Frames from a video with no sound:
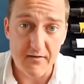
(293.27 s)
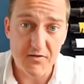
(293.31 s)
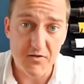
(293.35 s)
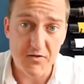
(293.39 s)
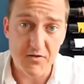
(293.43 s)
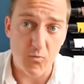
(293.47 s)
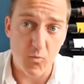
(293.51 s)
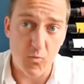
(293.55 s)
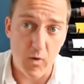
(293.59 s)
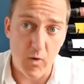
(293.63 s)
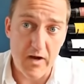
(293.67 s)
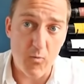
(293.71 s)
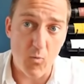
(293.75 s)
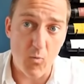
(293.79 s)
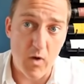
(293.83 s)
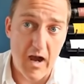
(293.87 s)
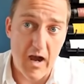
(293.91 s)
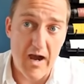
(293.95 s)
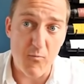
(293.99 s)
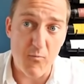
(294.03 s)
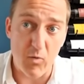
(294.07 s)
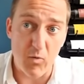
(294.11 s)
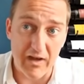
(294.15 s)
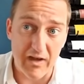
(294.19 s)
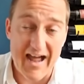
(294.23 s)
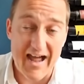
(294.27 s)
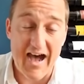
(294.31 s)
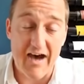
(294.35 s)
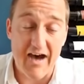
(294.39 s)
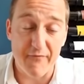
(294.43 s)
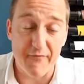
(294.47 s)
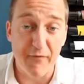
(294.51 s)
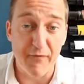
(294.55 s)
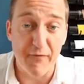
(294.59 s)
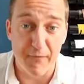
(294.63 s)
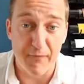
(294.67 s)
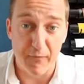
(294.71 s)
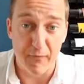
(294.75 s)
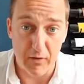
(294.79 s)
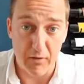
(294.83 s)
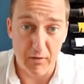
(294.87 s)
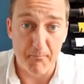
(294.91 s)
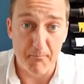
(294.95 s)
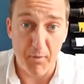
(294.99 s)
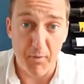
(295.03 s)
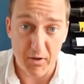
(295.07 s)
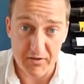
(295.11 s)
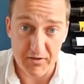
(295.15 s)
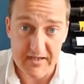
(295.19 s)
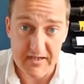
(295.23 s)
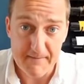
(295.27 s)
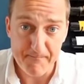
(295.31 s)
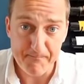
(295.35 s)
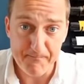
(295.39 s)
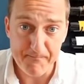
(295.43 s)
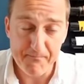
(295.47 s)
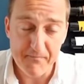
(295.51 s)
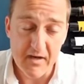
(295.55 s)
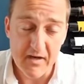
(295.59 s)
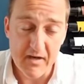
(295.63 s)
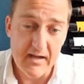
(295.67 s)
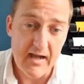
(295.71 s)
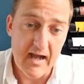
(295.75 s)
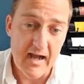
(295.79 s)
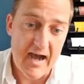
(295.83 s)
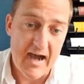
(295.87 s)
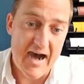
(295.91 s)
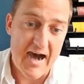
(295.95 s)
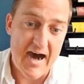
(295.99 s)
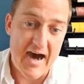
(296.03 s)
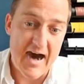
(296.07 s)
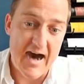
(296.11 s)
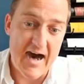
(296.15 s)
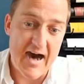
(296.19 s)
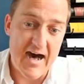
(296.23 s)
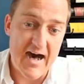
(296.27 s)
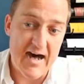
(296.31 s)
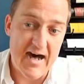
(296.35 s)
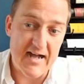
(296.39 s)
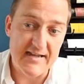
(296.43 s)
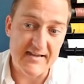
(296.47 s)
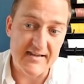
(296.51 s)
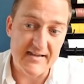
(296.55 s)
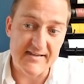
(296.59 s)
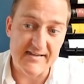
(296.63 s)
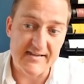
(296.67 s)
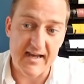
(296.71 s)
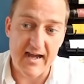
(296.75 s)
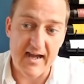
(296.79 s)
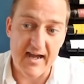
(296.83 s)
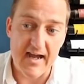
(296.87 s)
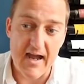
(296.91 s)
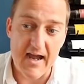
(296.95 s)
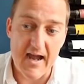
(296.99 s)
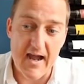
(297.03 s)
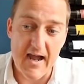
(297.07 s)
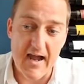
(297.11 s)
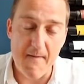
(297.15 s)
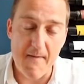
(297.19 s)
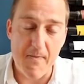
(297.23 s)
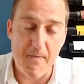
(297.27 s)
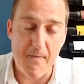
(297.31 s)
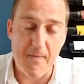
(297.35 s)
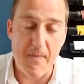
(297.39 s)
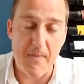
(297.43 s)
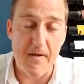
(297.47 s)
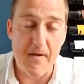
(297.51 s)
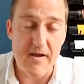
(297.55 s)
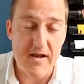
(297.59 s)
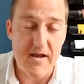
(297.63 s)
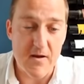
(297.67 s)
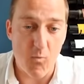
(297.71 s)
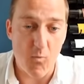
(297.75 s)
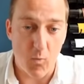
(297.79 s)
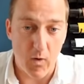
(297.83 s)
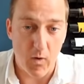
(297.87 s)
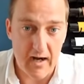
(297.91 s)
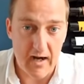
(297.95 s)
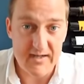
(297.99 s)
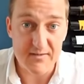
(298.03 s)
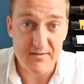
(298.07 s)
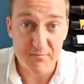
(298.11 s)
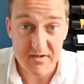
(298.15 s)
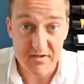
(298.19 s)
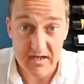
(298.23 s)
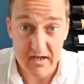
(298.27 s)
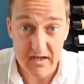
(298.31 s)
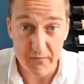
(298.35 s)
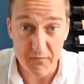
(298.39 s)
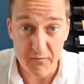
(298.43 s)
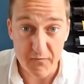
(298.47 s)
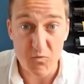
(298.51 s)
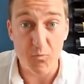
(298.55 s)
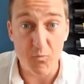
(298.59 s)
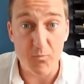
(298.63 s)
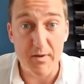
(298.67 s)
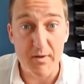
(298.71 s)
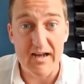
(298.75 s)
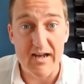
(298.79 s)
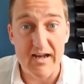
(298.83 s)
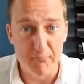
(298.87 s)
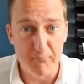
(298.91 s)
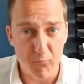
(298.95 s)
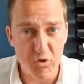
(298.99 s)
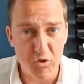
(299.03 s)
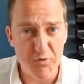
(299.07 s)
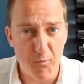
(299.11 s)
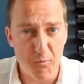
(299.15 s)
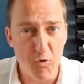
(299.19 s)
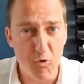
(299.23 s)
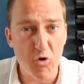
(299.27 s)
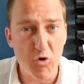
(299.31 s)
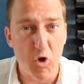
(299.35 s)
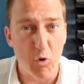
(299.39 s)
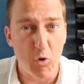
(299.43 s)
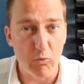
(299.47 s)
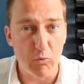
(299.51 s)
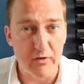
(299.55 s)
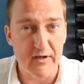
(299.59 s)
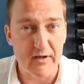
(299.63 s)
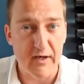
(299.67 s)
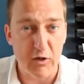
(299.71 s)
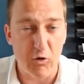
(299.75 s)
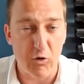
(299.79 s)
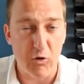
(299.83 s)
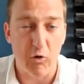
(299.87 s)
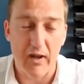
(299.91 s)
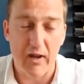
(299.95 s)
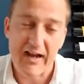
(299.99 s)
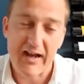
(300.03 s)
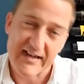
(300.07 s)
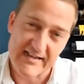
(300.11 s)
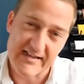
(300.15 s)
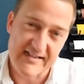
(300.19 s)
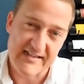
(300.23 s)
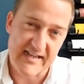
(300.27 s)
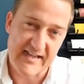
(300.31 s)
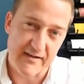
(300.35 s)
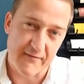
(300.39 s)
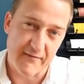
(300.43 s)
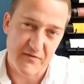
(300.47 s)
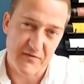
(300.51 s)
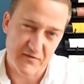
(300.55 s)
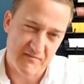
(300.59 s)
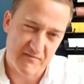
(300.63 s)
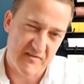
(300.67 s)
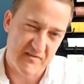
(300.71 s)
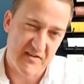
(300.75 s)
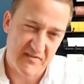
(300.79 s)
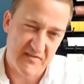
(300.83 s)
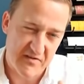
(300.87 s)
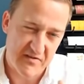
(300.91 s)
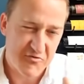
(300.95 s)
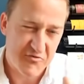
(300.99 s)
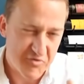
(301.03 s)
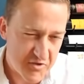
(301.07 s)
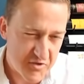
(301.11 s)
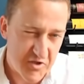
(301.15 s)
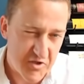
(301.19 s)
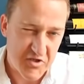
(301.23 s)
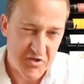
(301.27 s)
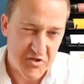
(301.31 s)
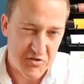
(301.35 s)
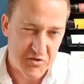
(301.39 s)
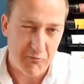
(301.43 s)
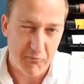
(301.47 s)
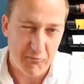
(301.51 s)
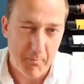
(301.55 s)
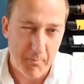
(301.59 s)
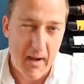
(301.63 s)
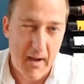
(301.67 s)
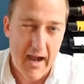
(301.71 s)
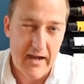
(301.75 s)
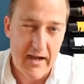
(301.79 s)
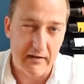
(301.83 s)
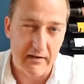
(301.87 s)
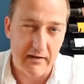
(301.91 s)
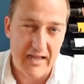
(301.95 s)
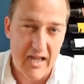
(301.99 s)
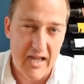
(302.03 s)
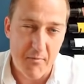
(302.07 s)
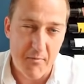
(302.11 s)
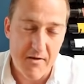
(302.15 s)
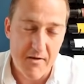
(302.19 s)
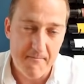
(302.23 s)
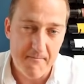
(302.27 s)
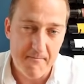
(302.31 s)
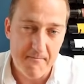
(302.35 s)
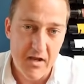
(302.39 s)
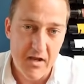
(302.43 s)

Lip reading: So the white wine will have a fuller body, and the wines themselves will be much more golden in colour instead of the traditional pale lemon.